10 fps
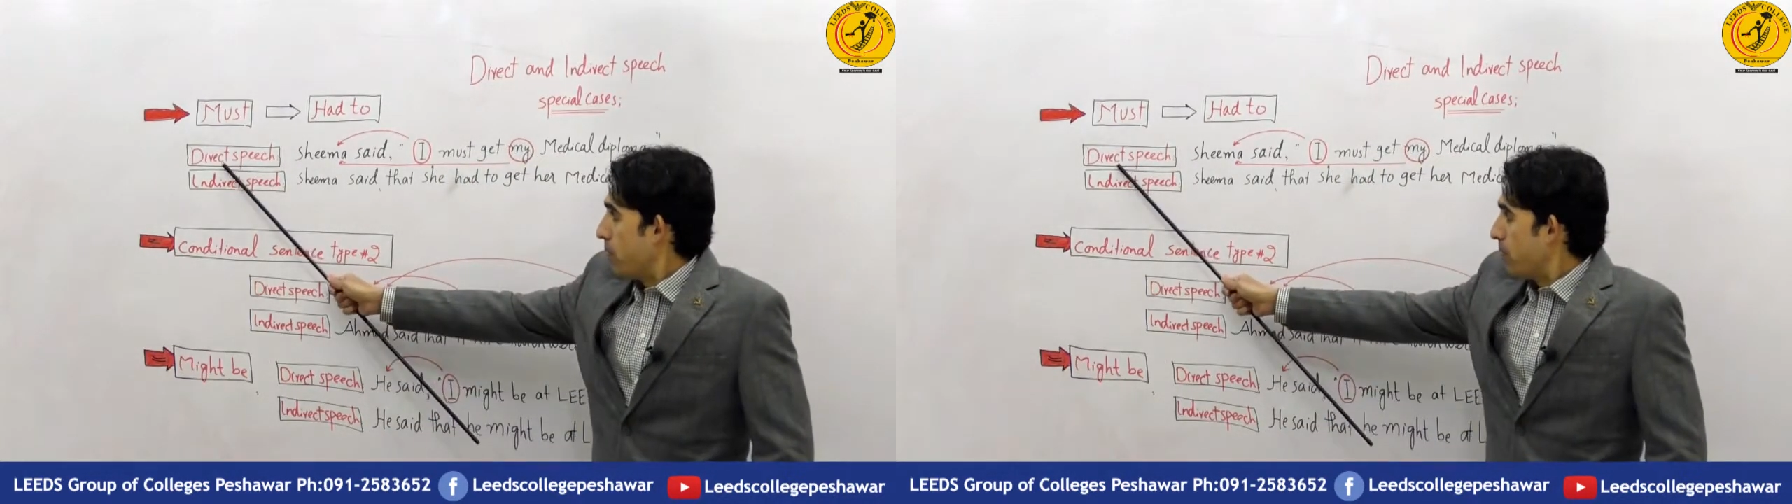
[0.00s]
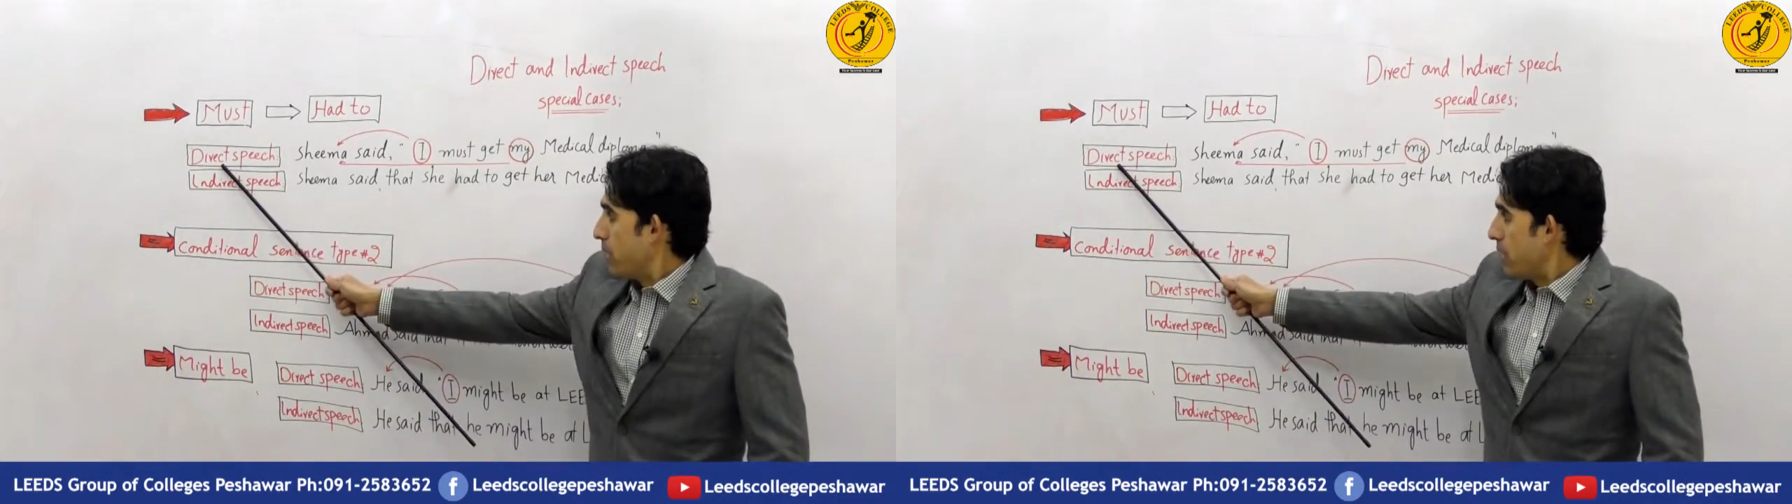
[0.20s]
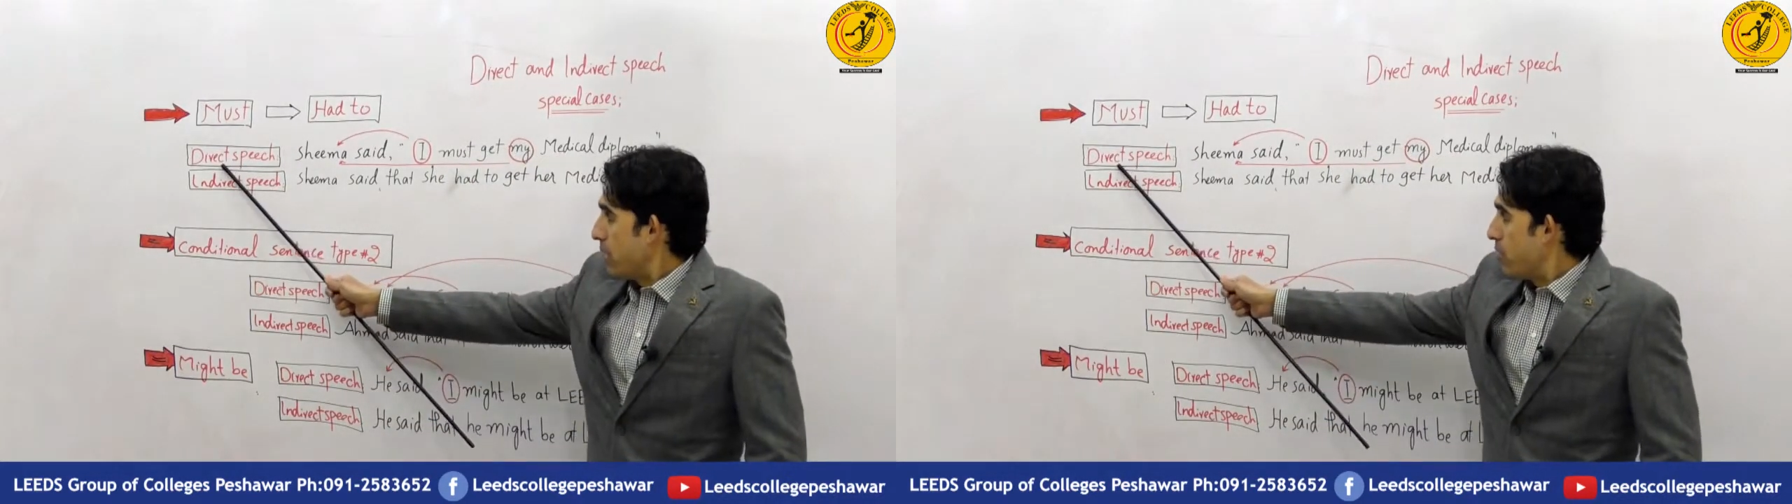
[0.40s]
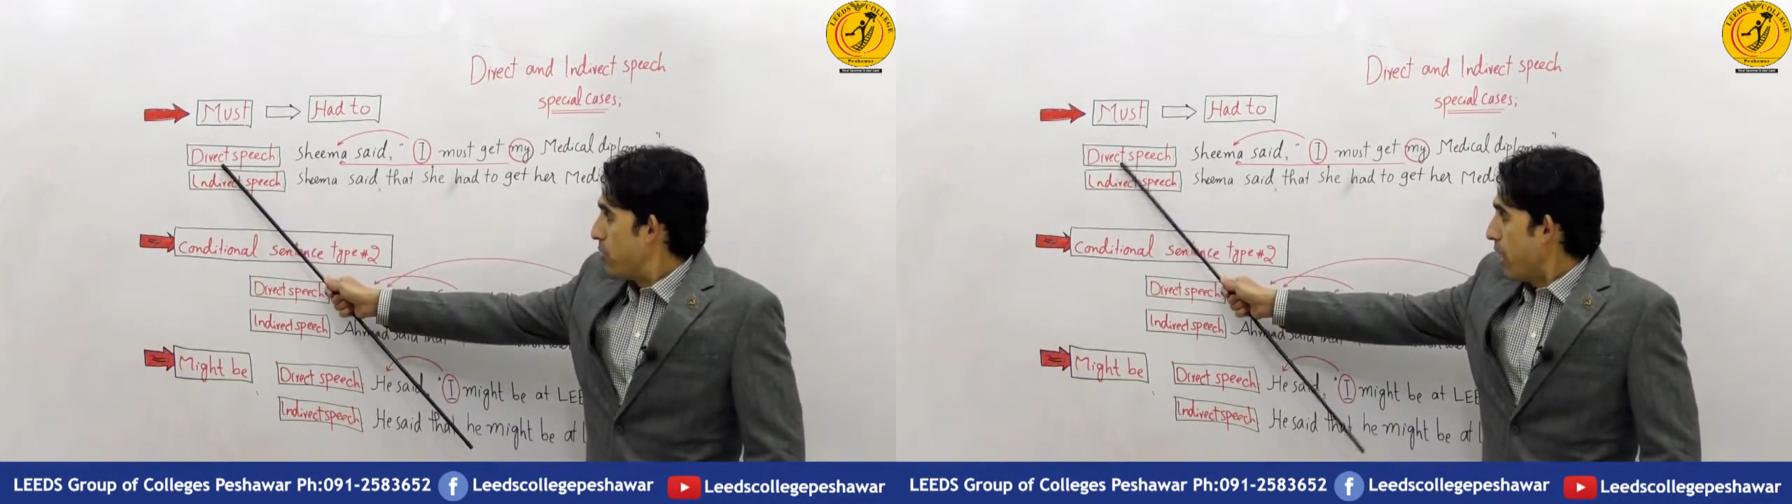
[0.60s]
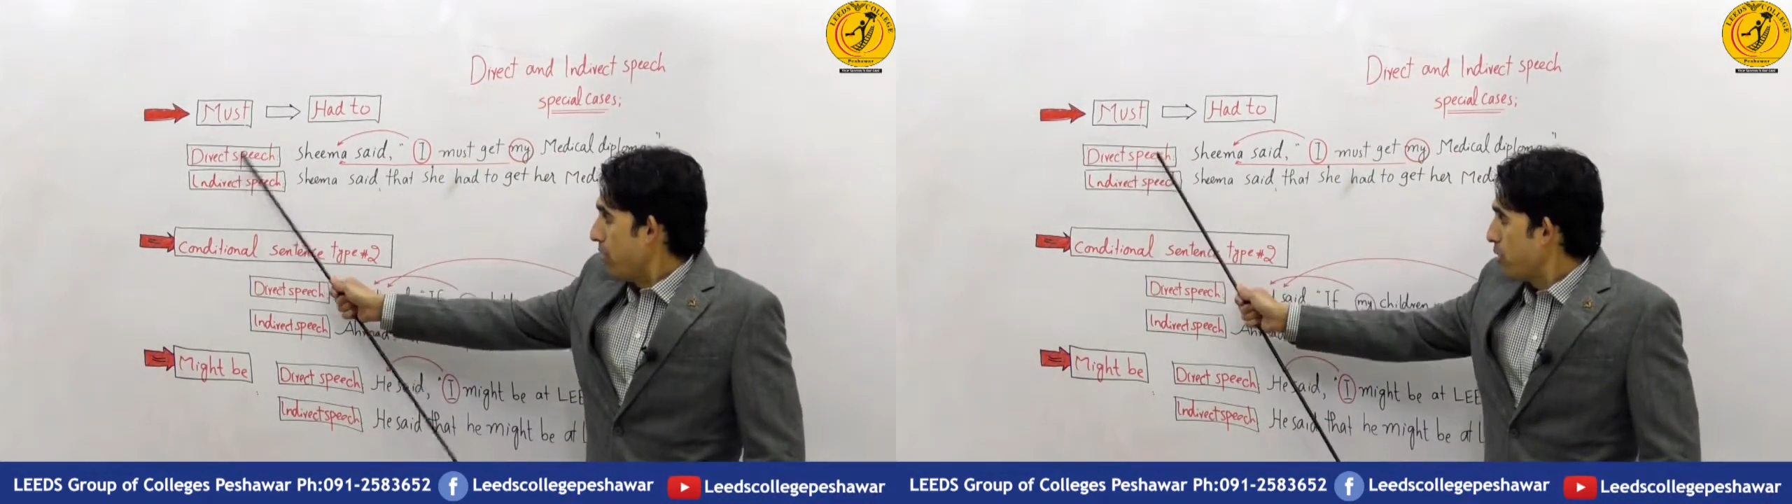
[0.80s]
The
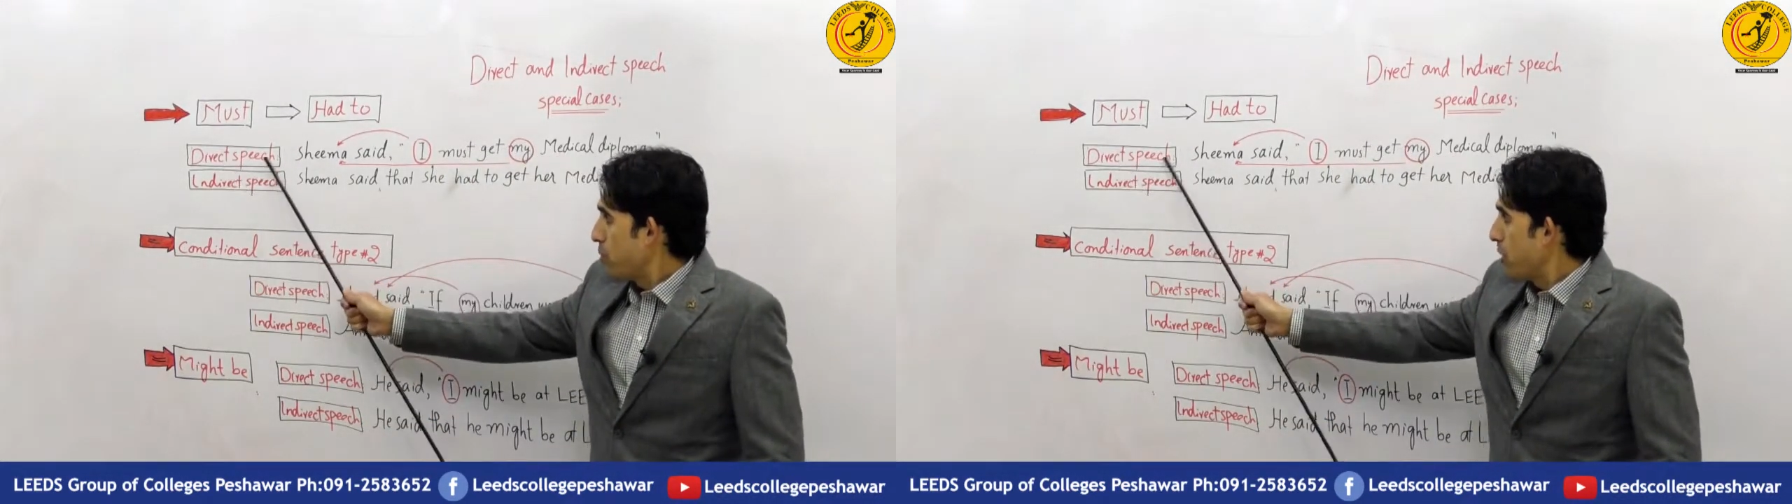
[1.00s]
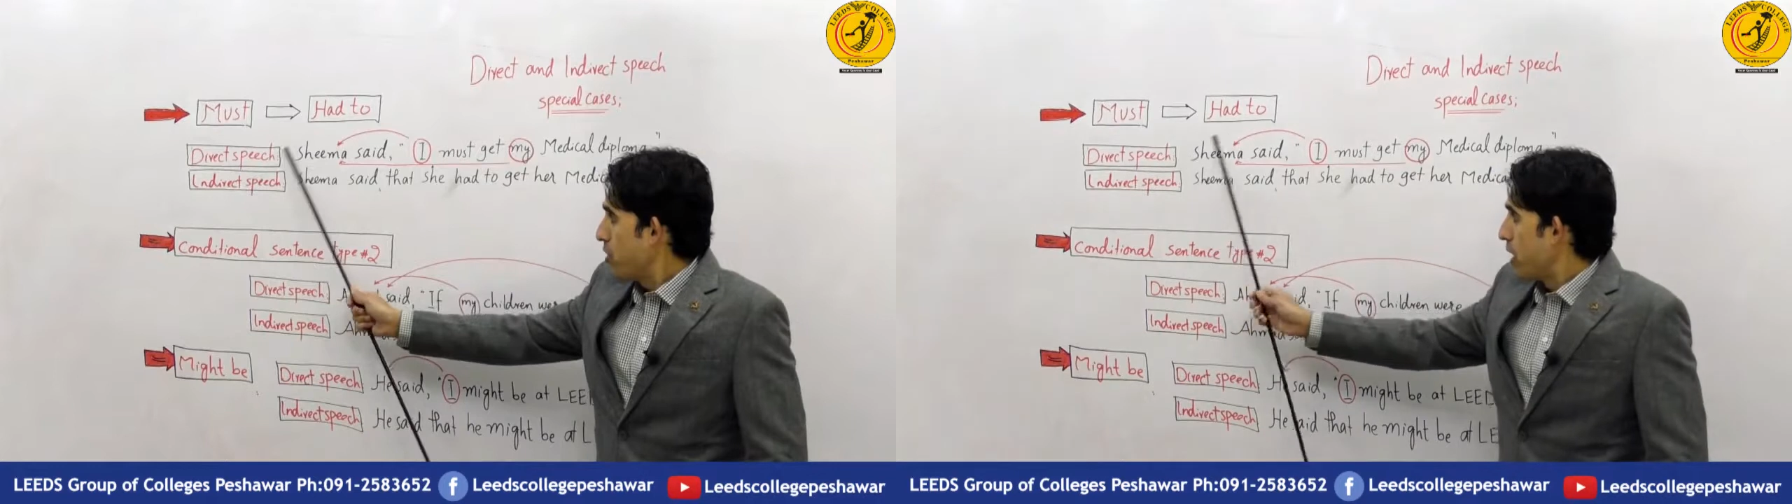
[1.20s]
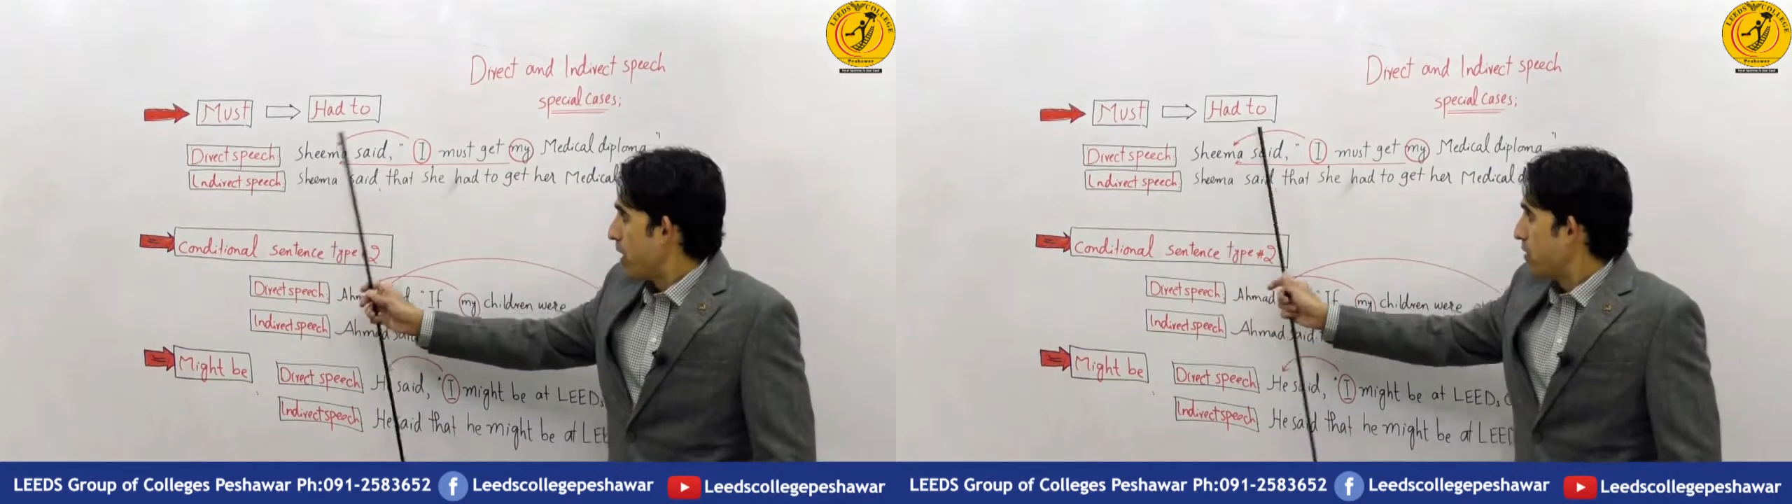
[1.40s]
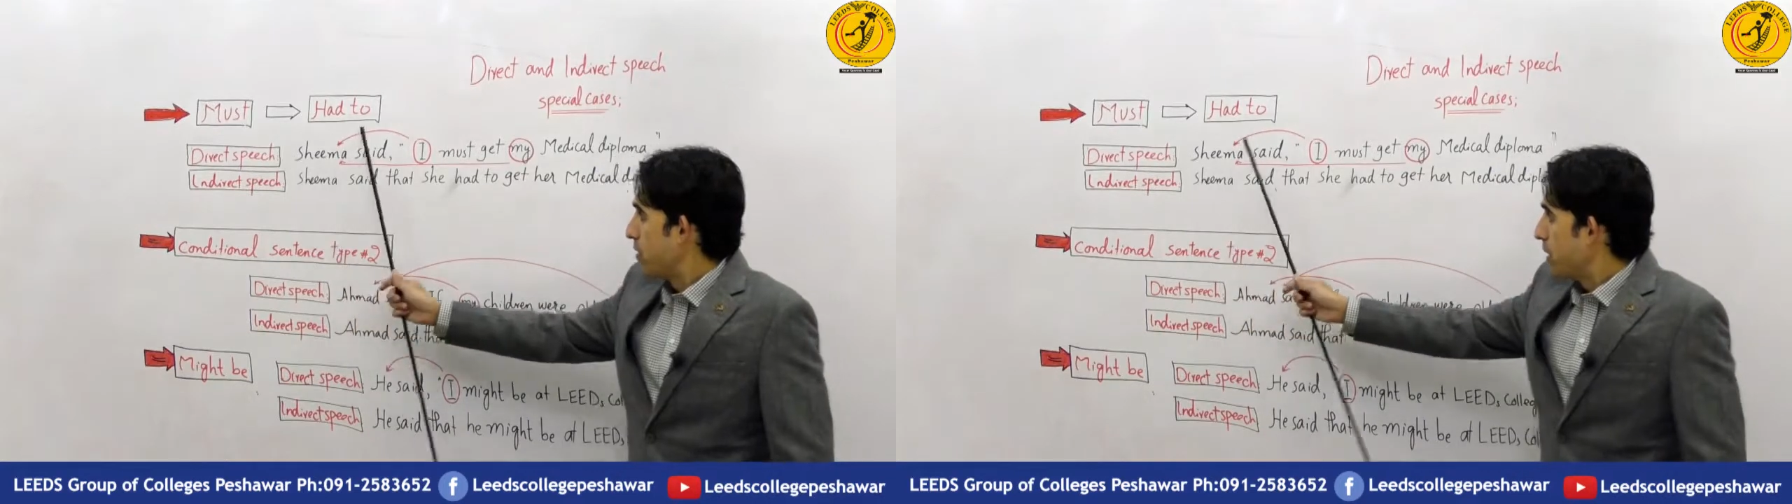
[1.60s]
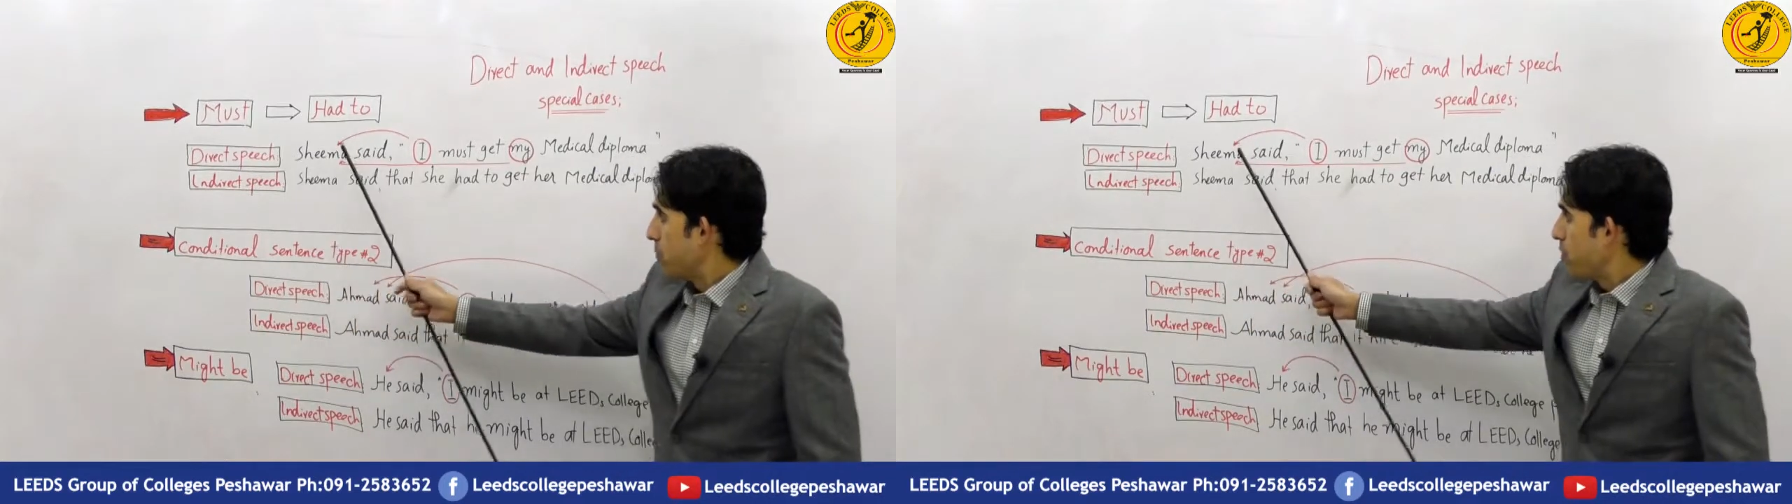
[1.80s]
direct speech
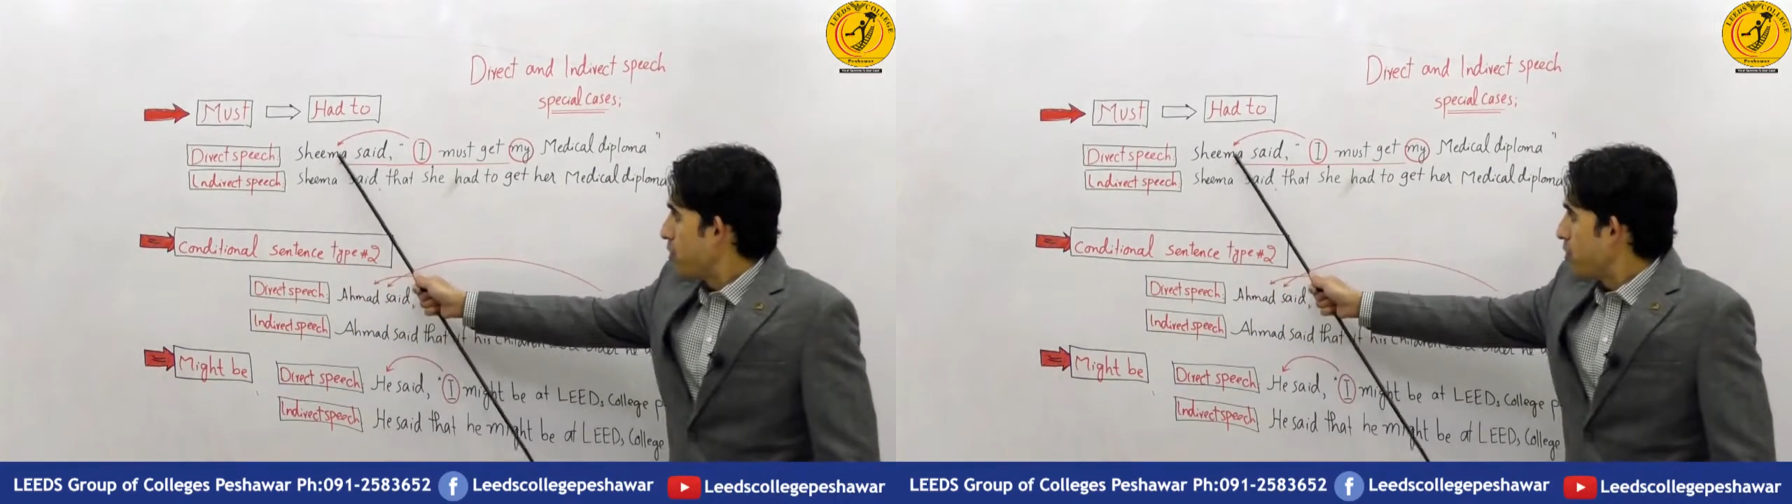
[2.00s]
as the